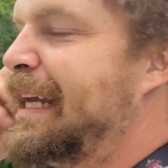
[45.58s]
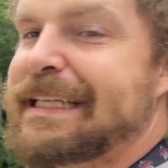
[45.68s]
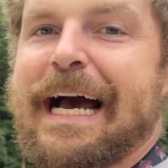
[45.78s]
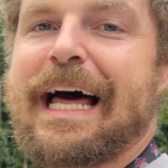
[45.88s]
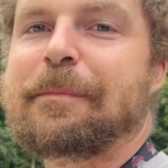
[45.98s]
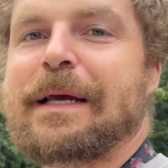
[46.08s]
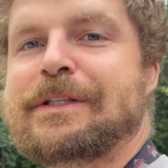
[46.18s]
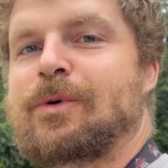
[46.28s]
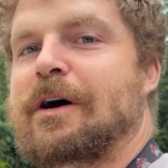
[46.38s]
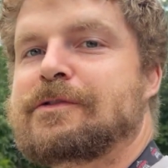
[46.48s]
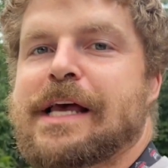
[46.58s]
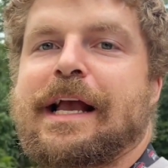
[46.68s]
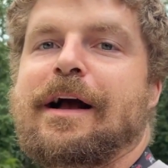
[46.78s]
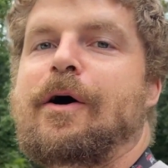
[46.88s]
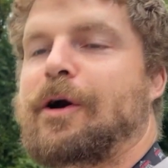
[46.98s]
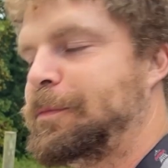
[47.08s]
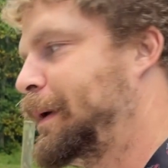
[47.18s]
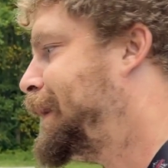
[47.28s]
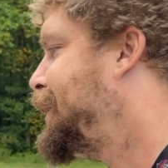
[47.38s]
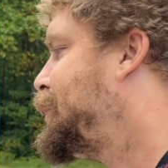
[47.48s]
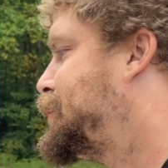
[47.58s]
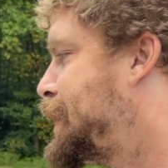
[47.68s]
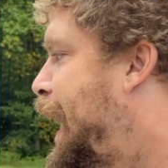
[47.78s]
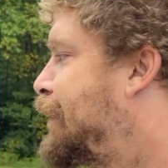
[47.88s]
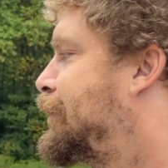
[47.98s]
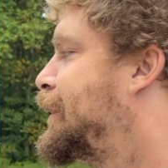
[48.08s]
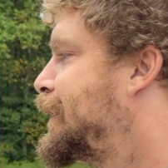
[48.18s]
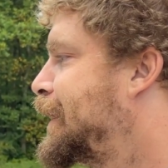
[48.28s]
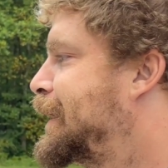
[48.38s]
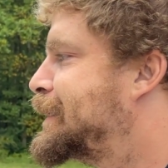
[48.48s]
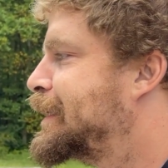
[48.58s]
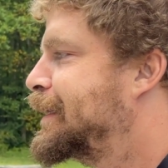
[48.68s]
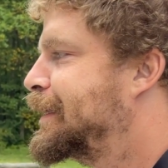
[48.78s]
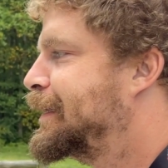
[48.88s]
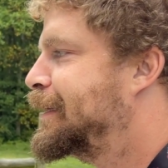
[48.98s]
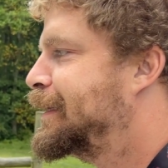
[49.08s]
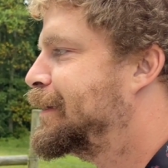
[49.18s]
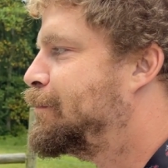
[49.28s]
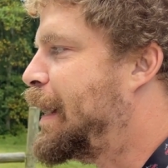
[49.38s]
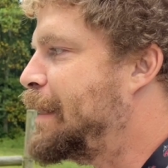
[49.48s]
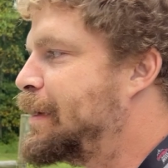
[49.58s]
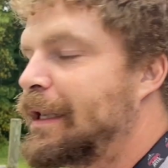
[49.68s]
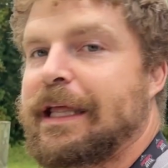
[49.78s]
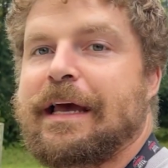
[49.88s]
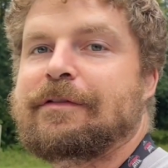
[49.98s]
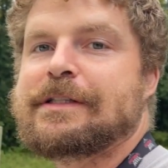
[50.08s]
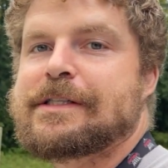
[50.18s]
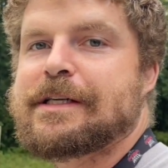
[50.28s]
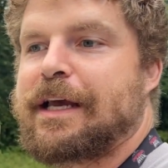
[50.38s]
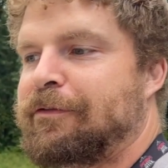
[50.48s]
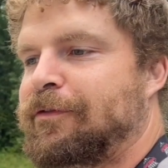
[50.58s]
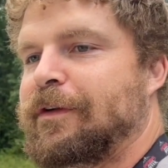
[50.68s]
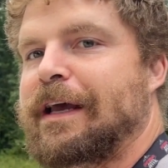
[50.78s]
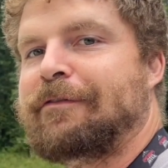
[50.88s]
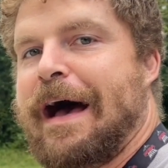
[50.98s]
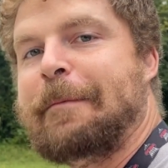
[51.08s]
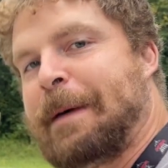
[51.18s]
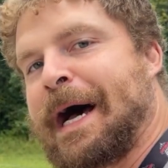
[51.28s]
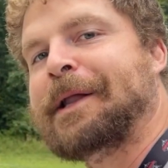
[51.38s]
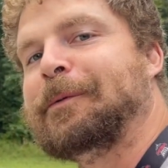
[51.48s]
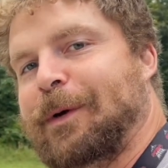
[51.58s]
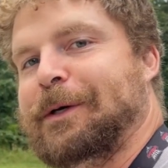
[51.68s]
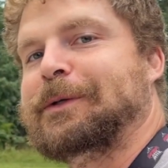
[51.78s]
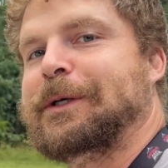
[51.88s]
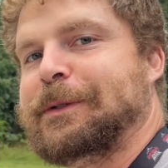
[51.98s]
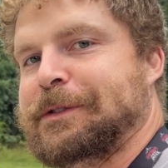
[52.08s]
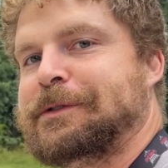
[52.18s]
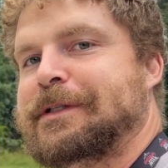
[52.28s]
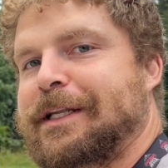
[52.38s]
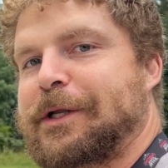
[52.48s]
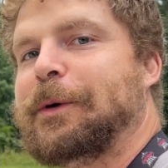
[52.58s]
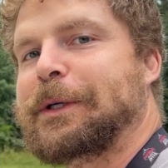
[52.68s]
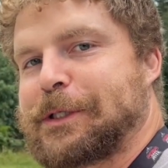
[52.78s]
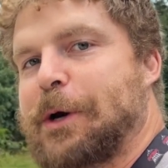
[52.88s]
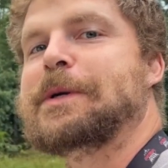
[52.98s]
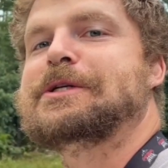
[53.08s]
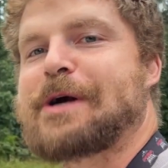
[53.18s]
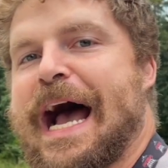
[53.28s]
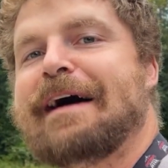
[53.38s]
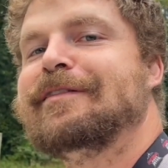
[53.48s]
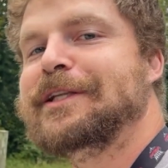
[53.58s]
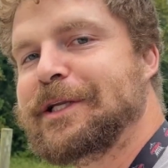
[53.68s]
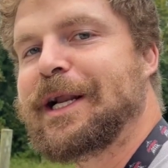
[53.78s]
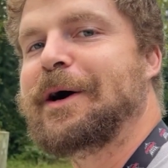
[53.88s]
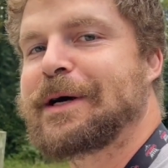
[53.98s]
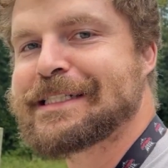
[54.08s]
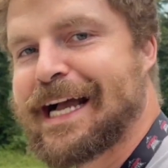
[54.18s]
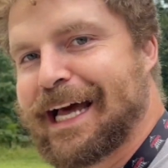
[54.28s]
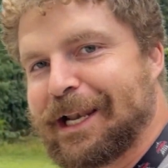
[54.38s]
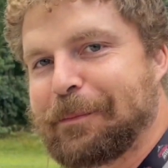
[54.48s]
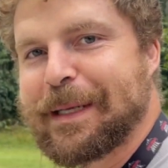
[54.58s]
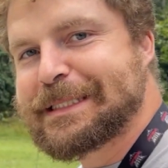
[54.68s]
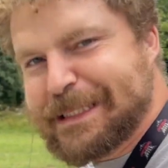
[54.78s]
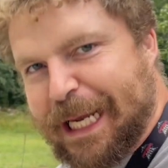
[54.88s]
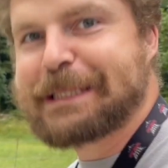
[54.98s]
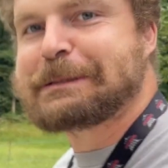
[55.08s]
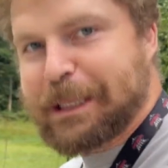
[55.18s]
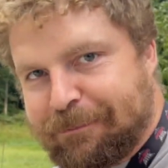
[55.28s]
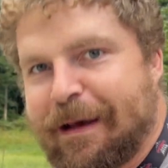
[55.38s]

It's got to be a 12-second car, depending on the driver at least. Maybe 11 if I'm behind the wheel doing the driving, you know, because I got a little bit of stick shift